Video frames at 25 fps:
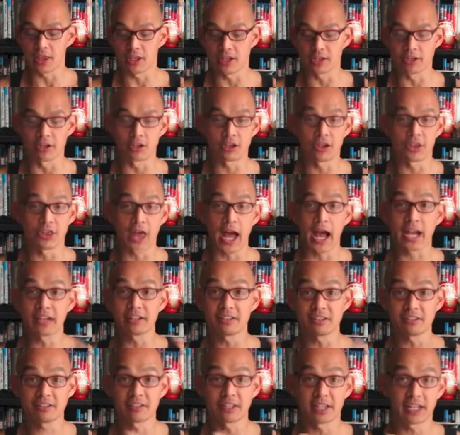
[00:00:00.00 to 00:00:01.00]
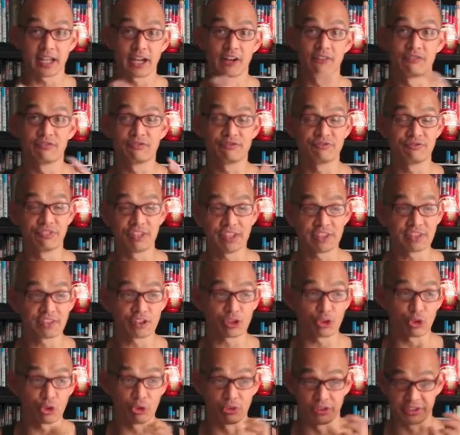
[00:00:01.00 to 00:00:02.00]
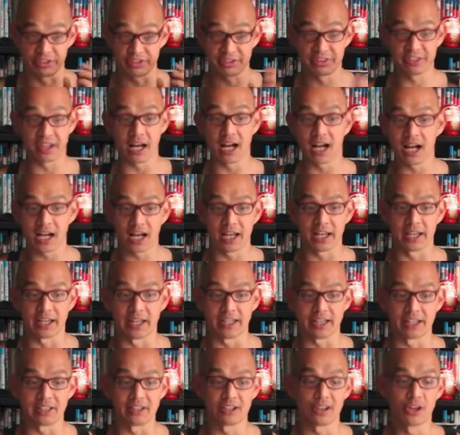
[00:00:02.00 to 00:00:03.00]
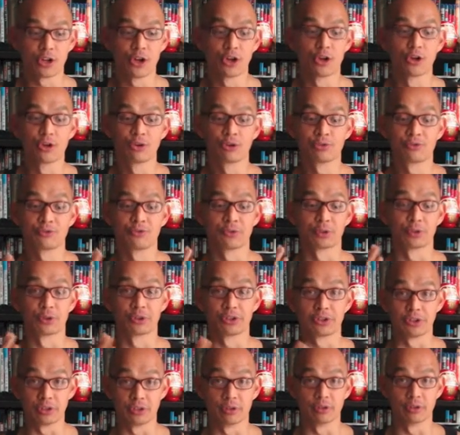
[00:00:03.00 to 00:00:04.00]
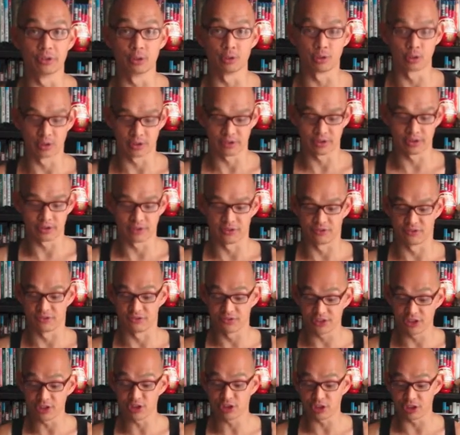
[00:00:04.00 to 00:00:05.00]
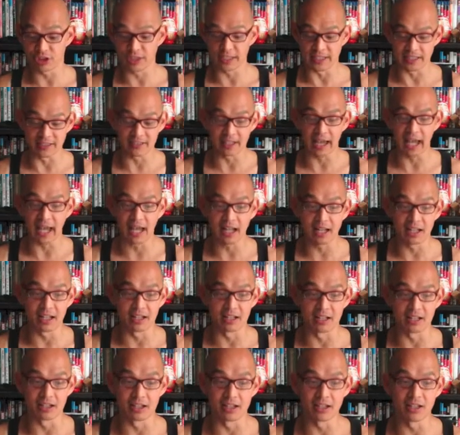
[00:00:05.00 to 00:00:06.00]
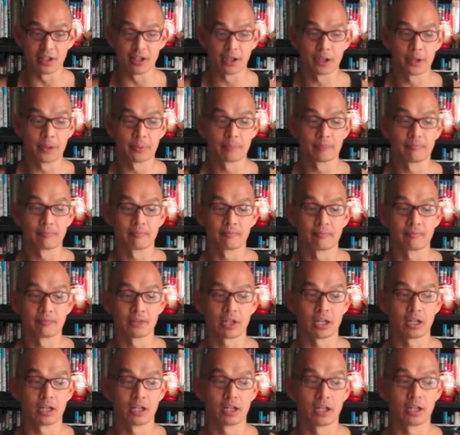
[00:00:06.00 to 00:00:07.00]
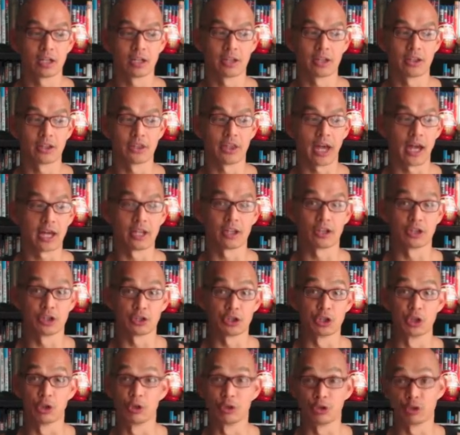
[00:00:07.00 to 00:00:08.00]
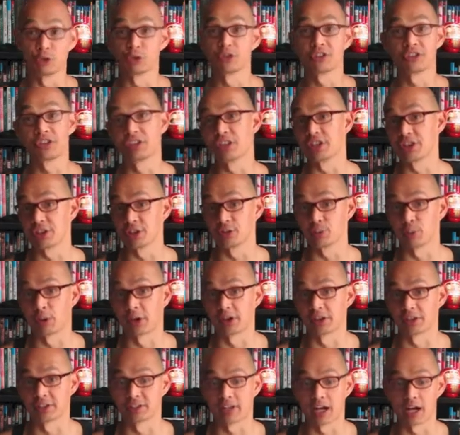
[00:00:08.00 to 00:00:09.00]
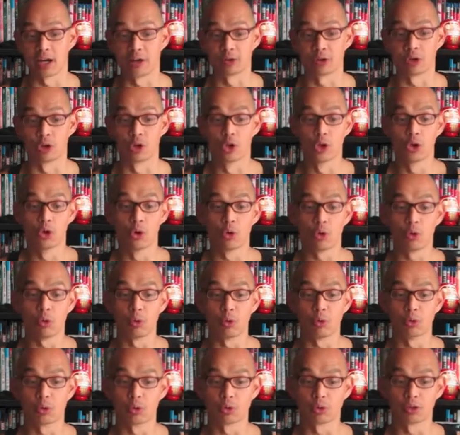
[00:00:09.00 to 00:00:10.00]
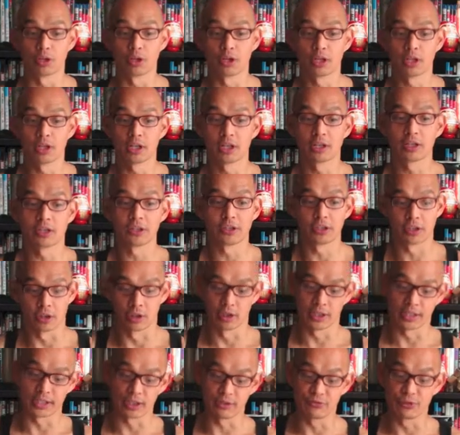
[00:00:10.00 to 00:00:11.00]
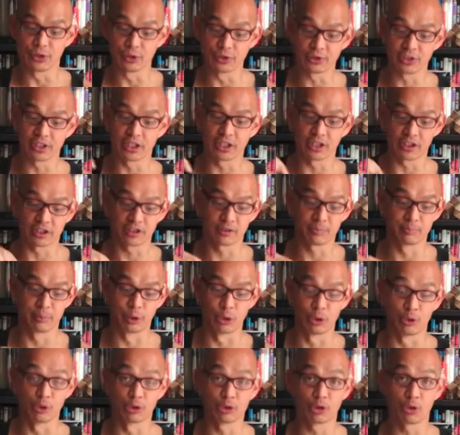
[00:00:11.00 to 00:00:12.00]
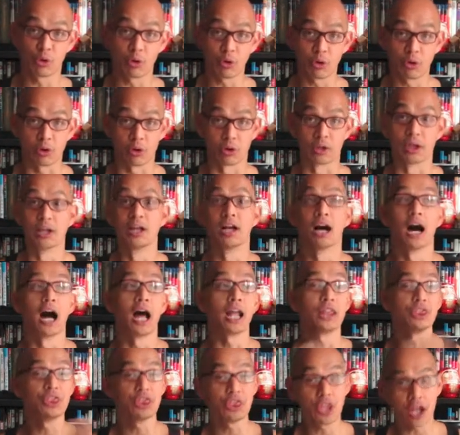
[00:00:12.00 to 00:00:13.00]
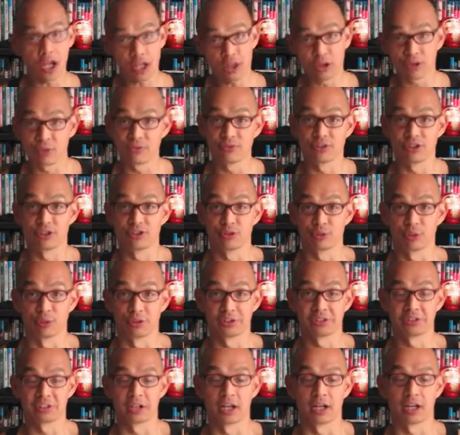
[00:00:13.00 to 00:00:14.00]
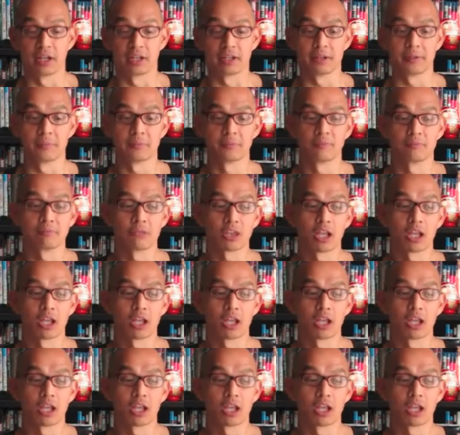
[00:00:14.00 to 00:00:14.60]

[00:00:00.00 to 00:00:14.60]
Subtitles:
then that is like a physical sign for you to visually tell that, you know, your sheath is wearing down. Or, you know, like if you see an exposed core, another visual sign.